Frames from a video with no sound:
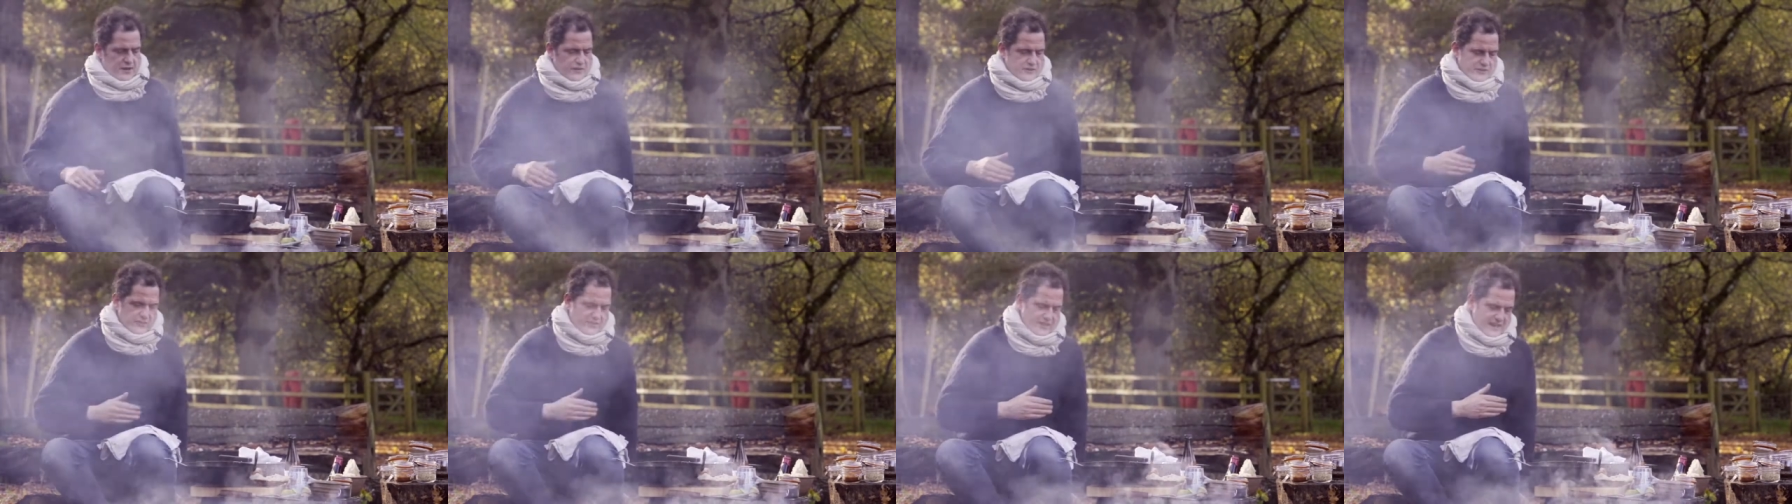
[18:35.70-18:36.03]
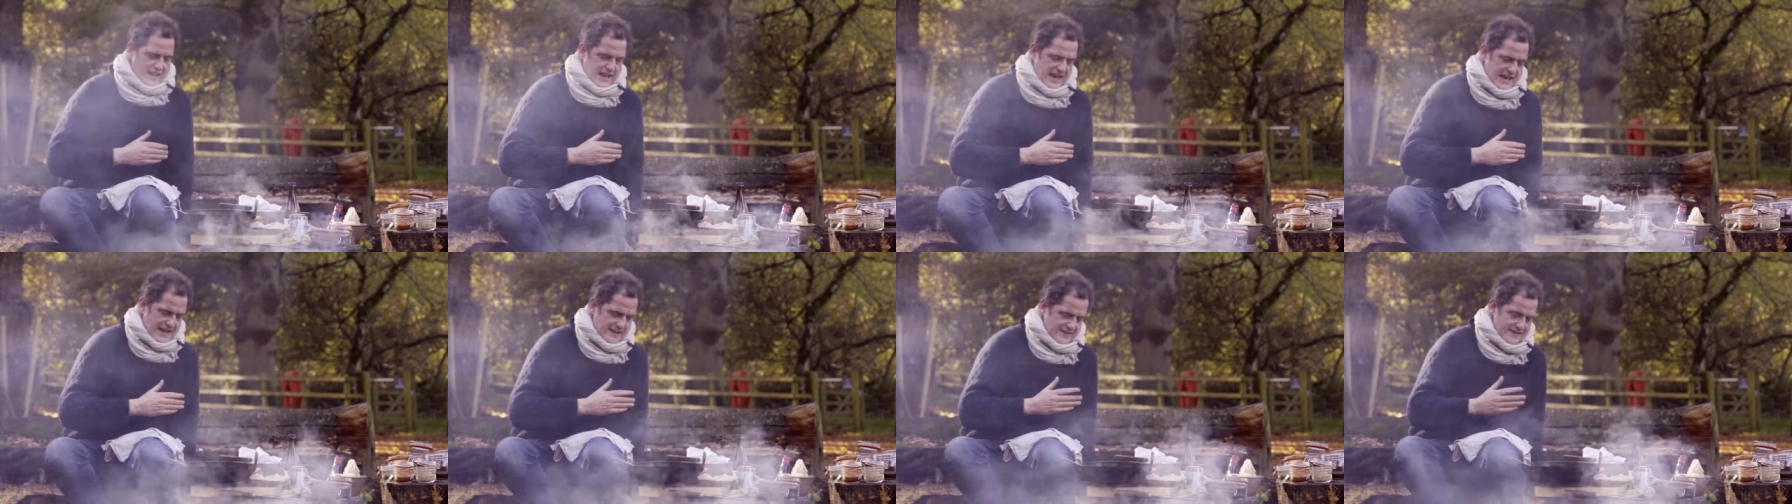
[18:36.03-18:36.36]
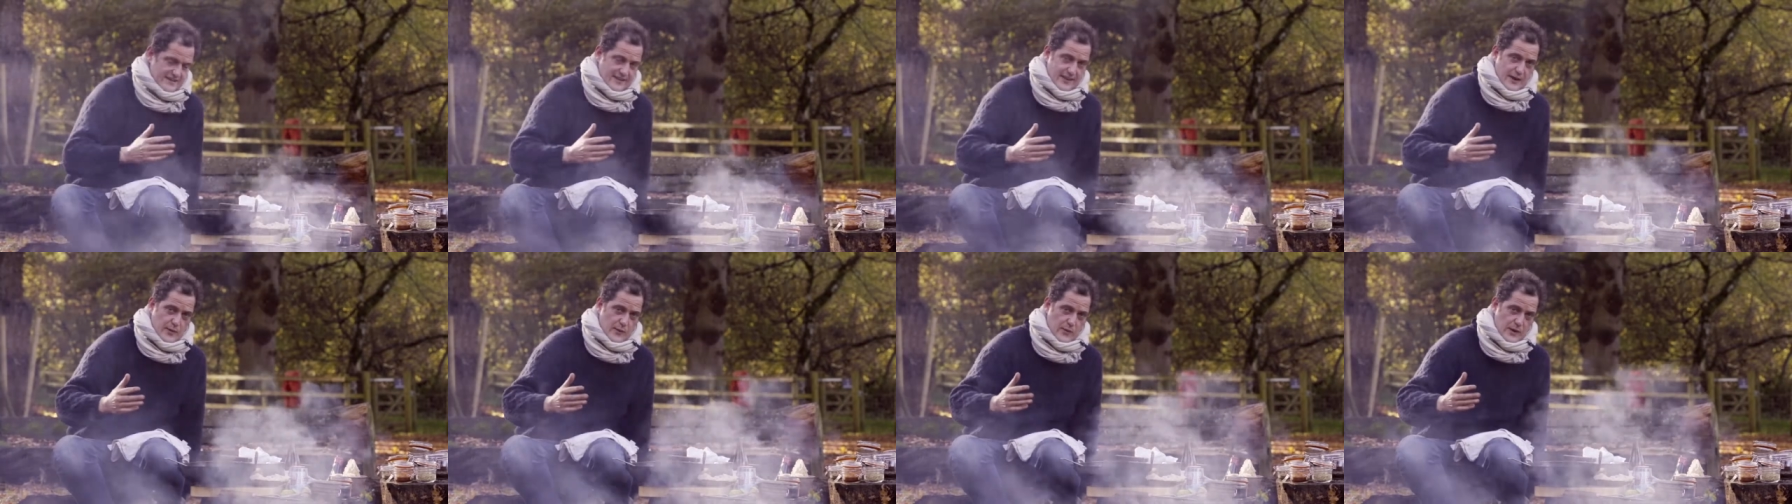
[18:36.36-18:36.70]
should
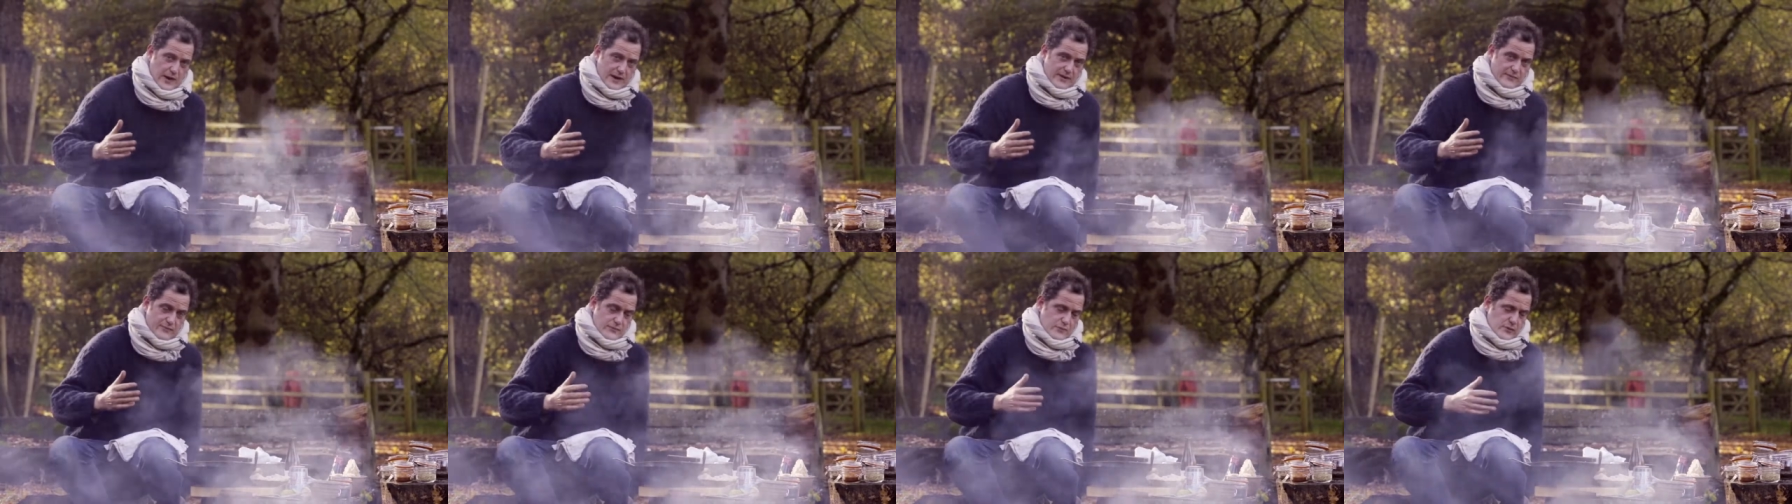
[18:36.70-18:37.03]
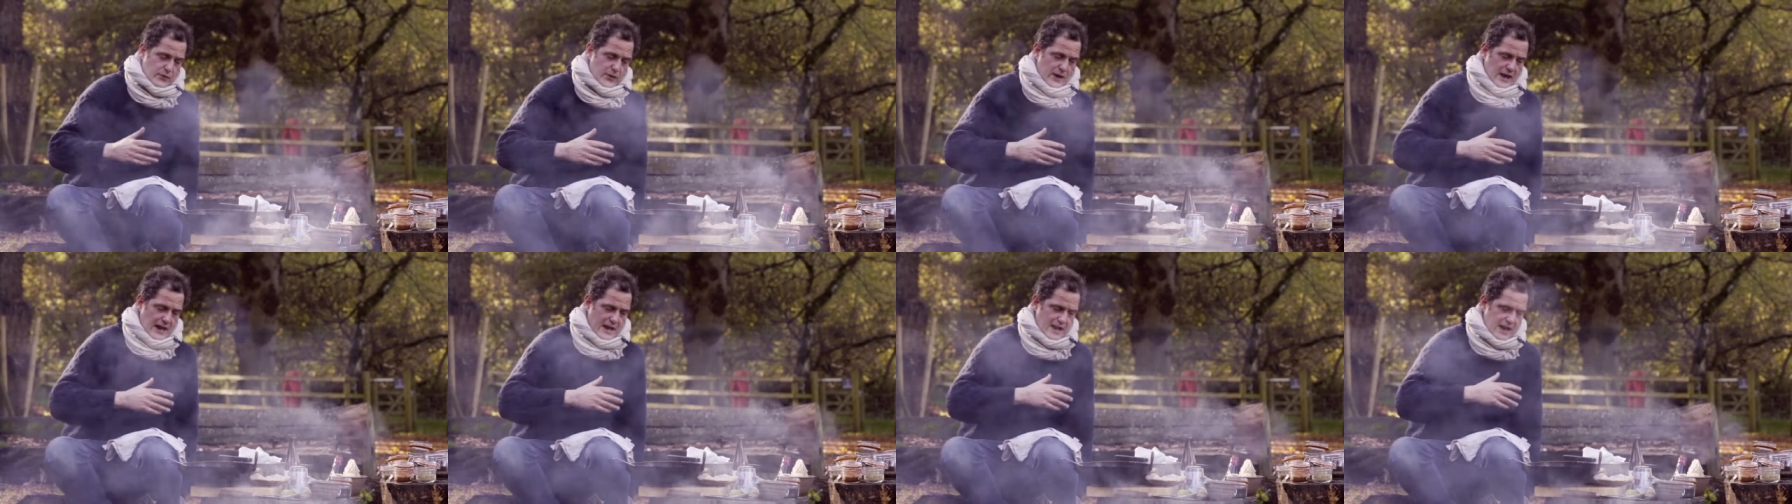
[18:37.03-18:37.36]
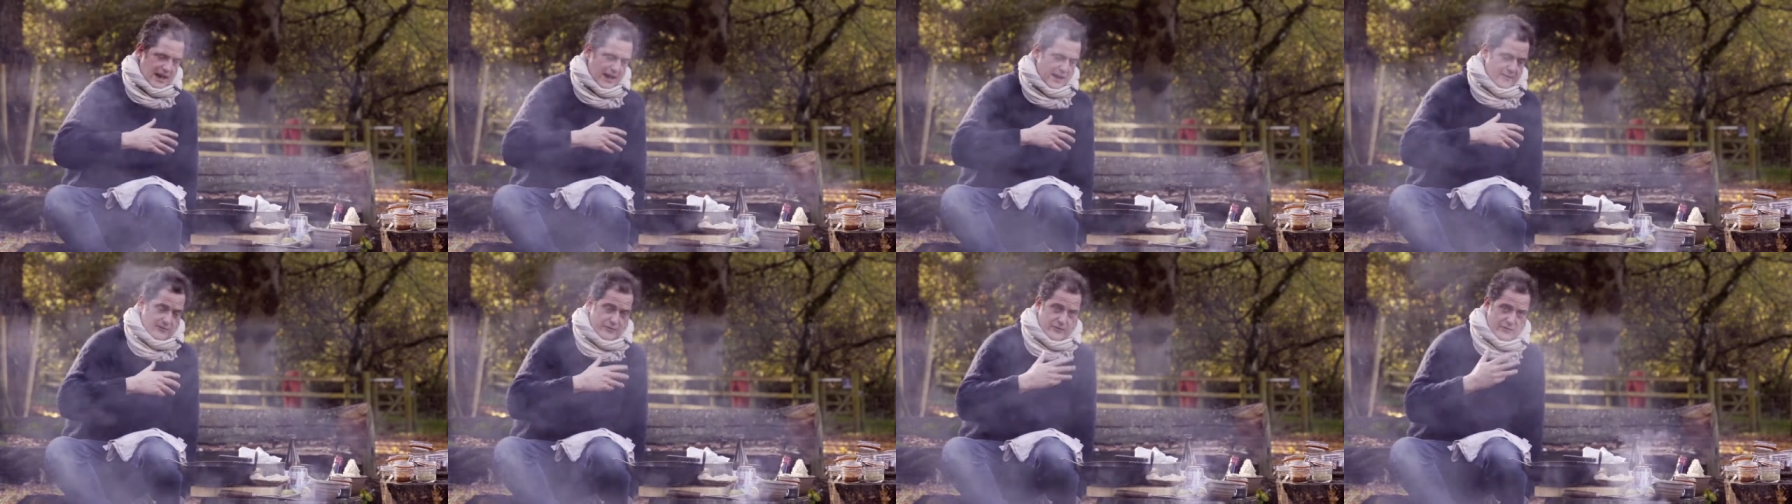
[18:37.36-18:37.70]
eat their way through
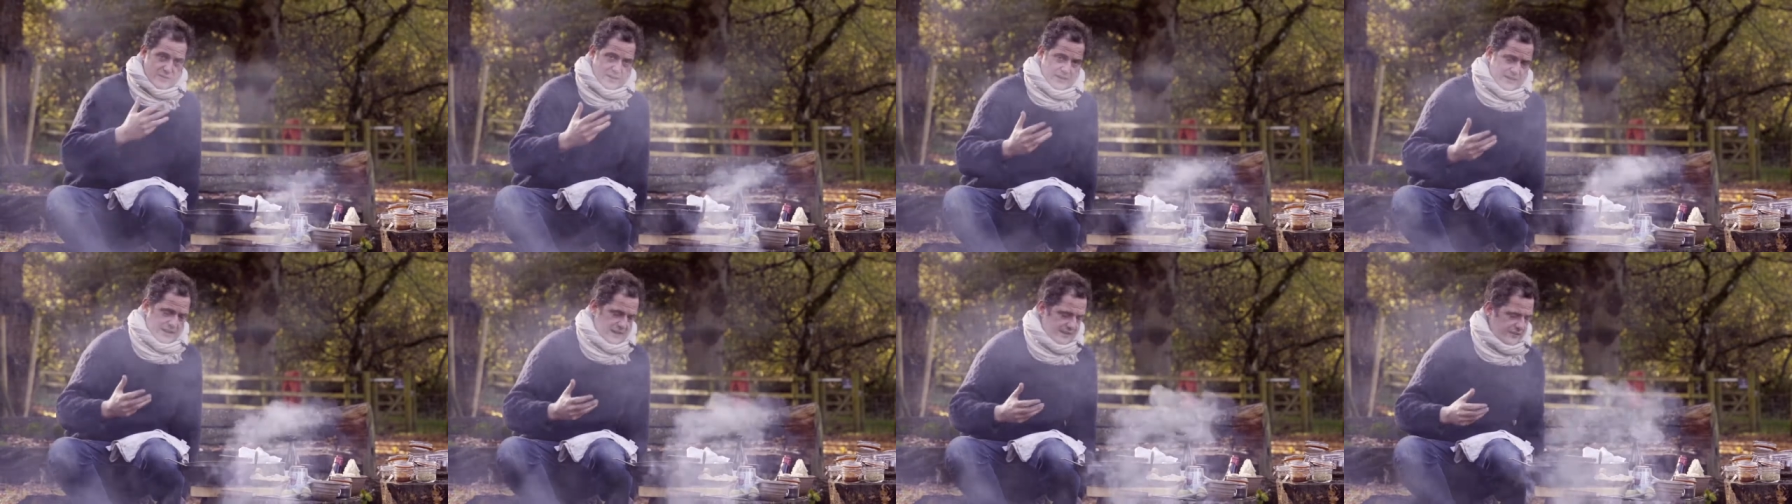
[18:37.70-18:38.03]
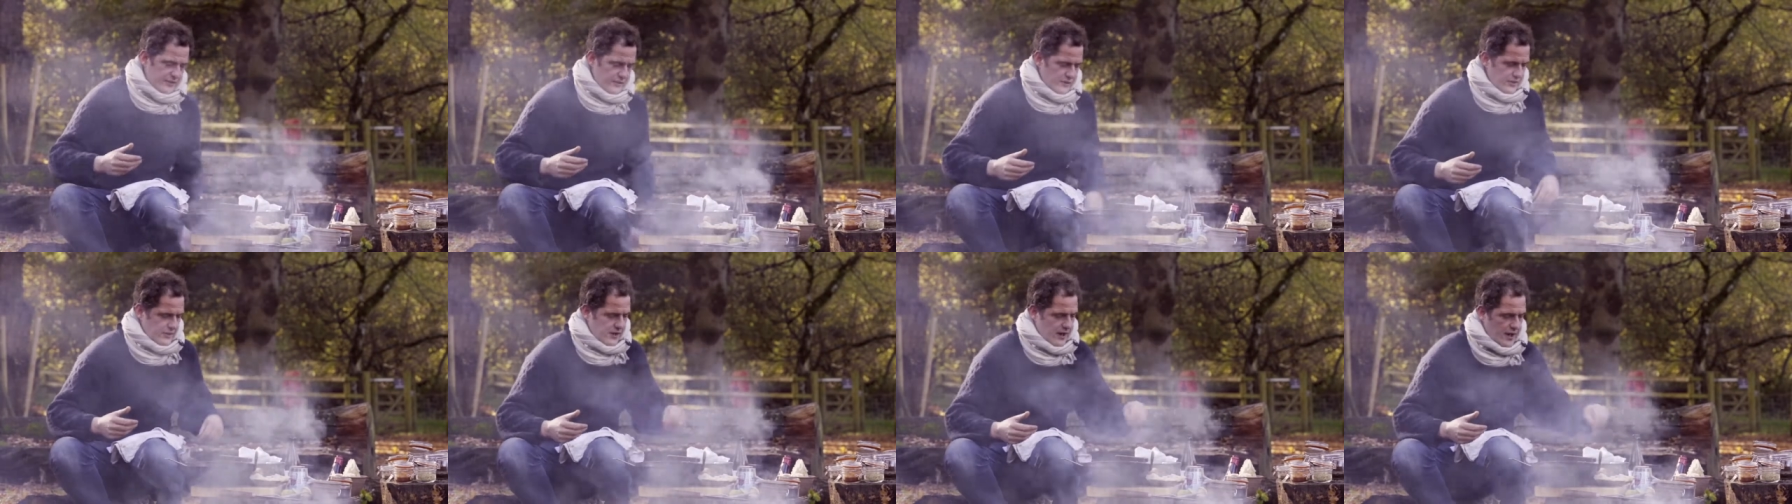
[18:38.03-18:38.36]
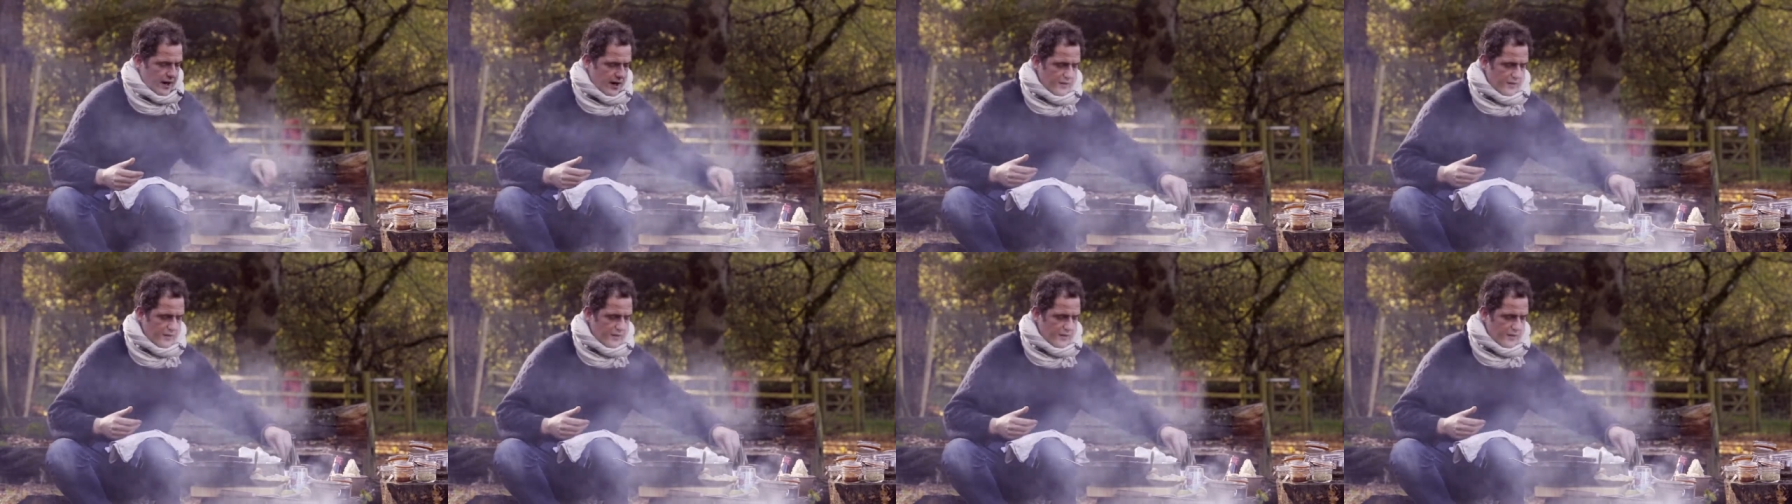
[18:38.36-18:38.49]
everything they do.